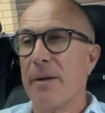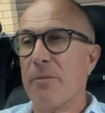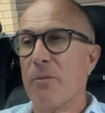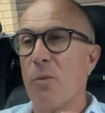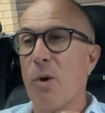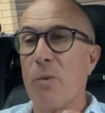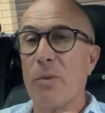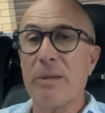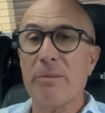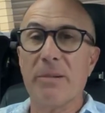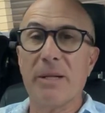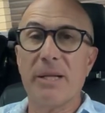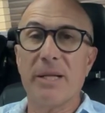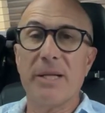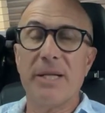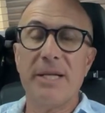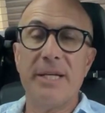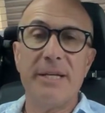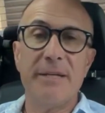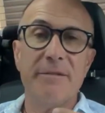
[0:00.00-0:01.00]
what we
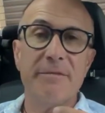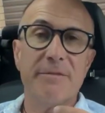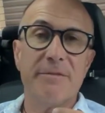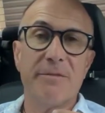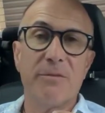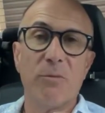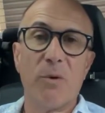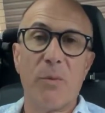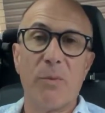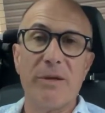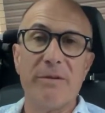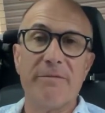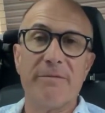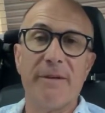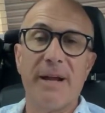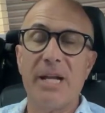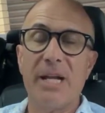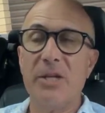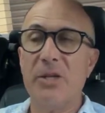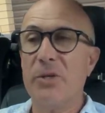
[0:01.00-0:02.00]
believe, what we
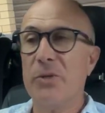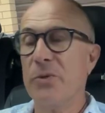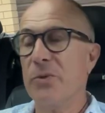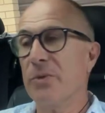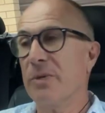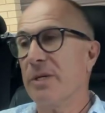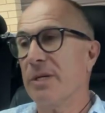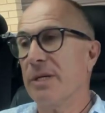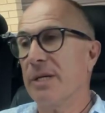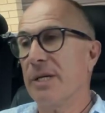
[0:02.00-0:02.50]
value,